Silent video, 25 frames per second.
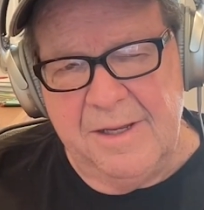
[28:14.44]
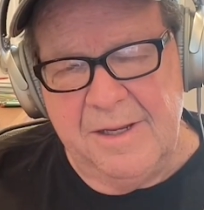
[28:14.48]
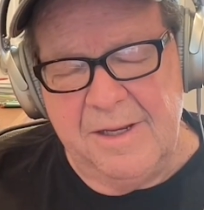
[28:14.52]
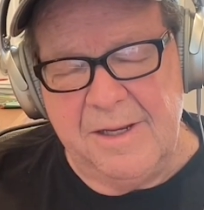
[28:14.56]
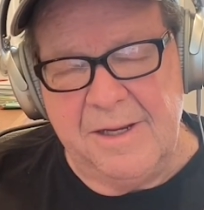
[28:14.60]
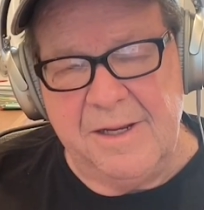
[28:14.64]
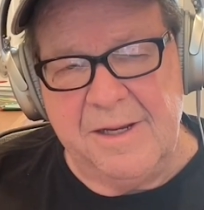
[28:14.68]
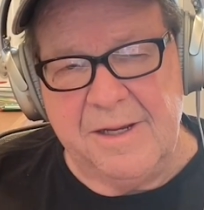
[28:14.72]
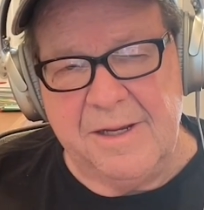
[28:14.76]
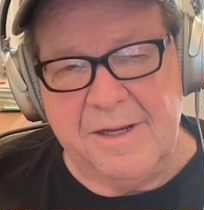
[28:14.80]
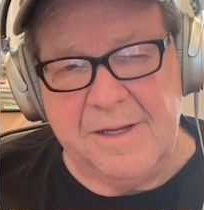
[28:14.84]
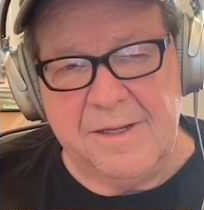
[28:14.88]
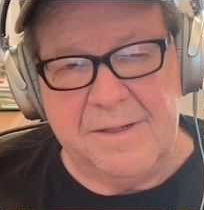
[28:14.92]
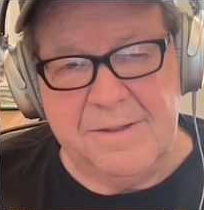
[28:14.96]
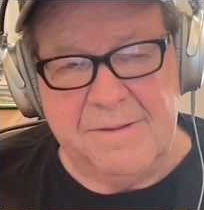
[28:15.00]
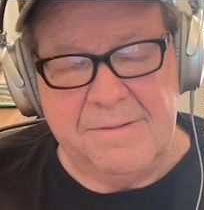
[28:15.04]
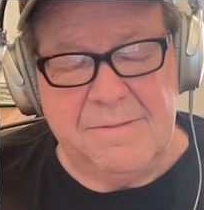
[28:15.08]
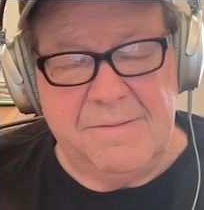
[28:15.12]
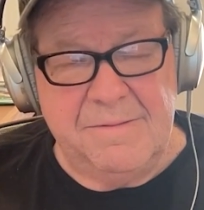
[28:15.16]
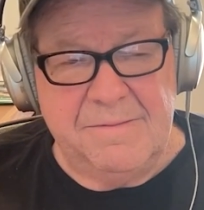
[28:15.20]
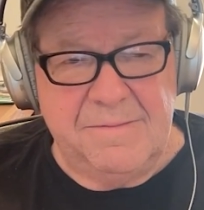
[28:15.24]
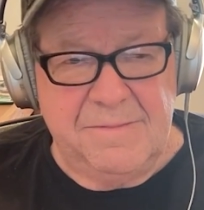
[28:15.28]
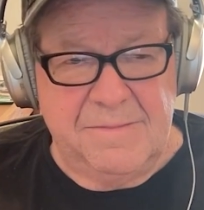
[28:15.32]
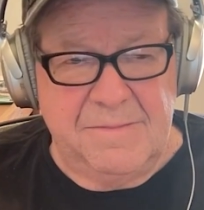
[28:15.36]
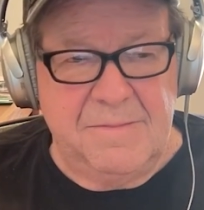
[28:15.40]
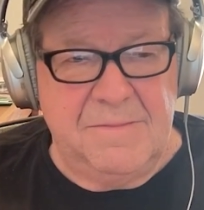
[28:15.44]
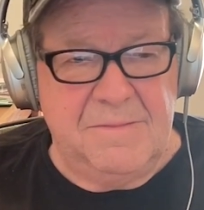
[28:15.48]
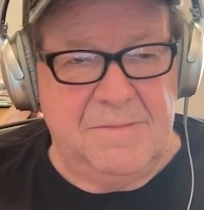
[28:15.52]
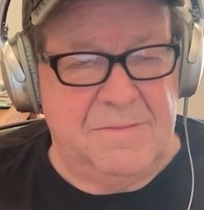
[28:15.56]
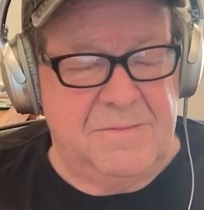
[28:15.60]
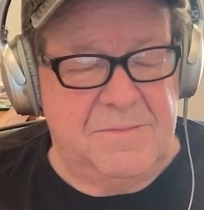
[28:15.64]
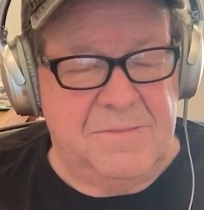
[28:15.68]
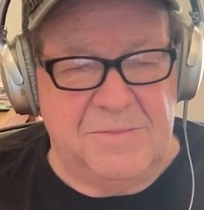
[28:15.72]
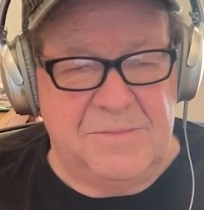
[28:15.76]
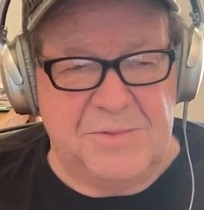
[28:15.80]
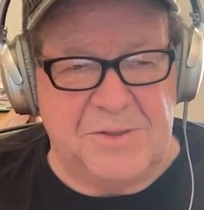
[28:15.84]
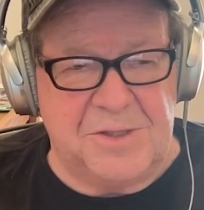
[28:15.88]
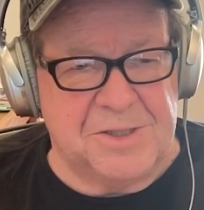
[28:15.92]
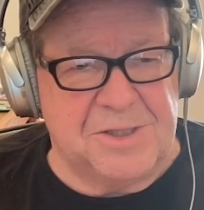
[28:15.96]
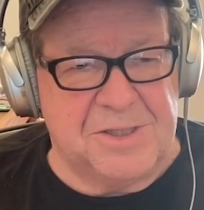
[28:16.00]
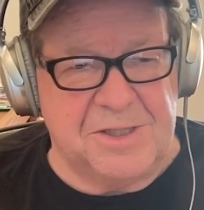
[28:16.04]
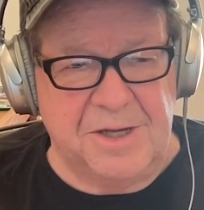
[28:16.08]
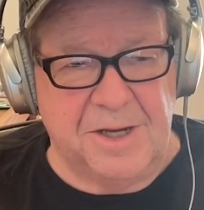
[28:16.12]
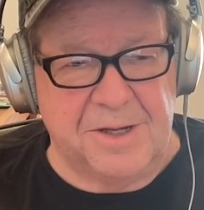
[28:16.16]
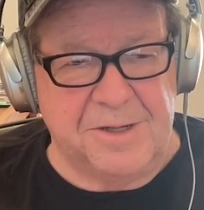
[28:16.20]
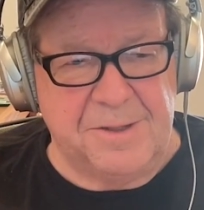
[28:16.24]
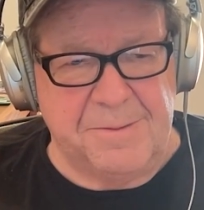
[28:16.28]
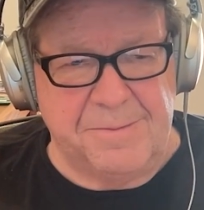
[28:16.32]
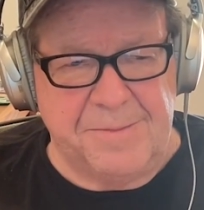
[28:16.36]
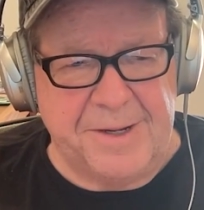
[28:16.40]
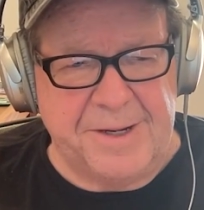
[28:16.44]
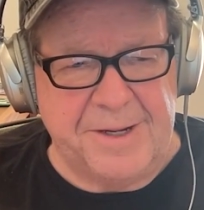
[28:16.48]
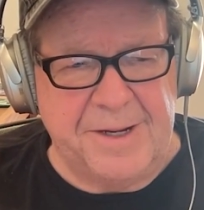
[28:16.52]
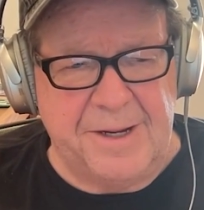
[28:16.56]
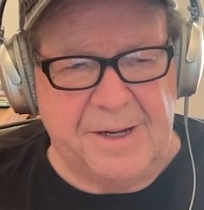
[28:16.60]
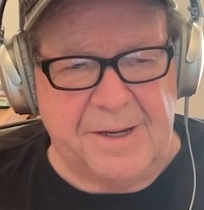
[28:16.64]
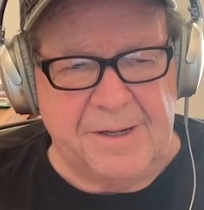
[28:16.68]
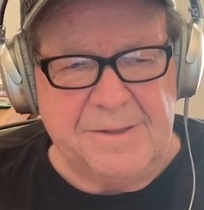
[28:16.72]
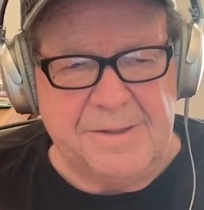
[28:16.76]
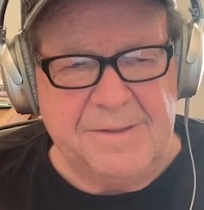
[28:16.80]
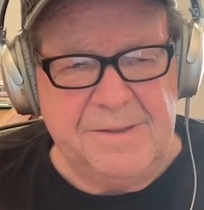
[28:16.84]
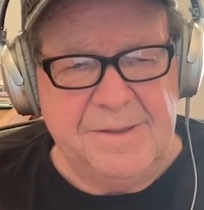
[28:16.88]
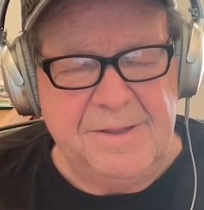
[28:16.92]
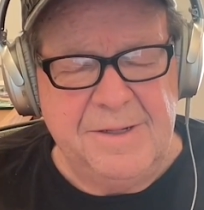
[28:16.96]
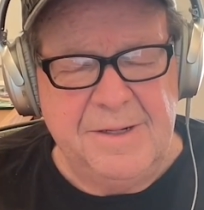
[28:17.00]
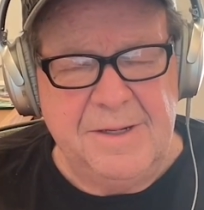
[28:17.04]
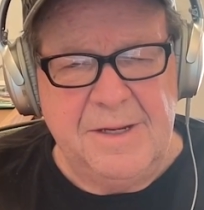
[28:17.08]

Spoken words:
and just gunned him down.